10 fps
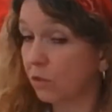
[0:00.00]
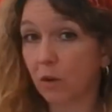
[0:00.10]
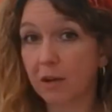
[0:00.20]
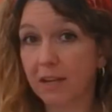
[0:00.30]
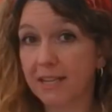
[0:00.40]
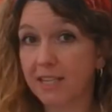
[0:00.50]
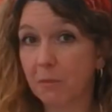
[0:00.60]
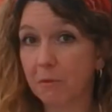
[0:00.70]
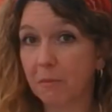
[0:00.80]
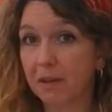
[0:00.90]
I'm going to
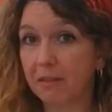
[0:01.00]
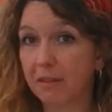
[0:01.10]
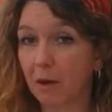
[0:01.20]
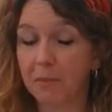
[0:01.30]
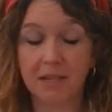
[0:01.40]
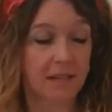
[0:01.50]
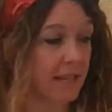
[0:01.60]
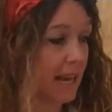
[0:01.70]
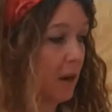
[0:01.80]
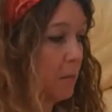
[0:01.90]
dip my thumb into the
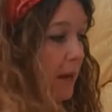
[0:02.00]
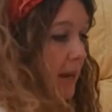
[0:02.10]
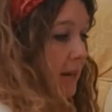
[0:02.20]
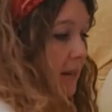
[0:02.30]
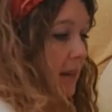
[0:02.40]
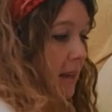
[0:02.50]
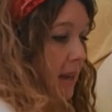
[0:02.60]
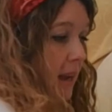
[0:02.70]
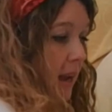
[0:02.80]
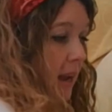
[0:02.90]
yellow paint
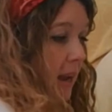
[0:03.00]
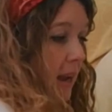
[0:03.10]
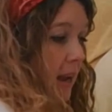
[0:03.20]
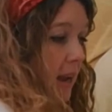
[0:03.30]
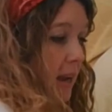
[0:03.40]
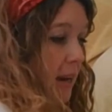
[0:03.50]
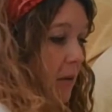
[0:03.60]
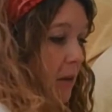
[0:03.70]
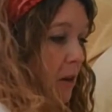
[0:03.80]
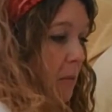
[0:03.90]
and
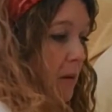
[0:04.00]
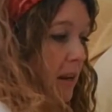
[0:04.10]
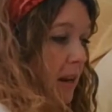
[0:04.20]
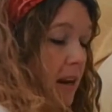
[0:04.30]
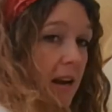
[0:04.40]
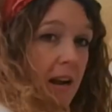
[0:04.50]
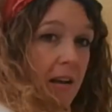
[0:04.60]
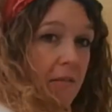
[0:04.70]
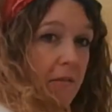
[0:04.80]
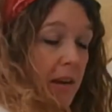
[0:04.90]
I'm going to put a
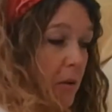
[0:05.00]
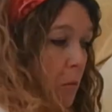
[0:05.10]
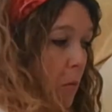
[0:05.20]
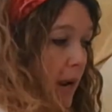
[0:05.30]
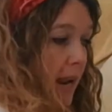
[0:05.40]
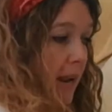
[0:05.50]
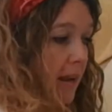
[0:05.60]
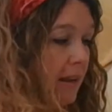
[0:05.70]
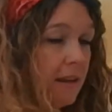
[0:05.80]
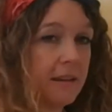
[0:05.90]
lovely
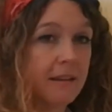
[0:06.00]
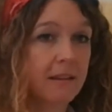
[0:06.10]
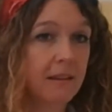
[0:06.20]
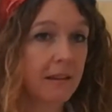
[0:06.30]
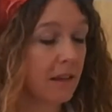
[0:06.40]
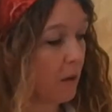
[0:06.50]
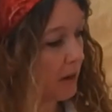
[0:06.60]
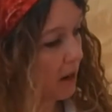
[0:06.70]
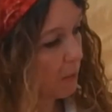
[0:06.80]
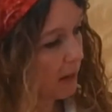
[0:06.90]
wing
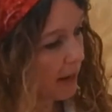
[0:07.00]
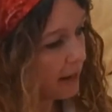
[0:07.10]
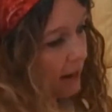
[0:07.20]
going up like that.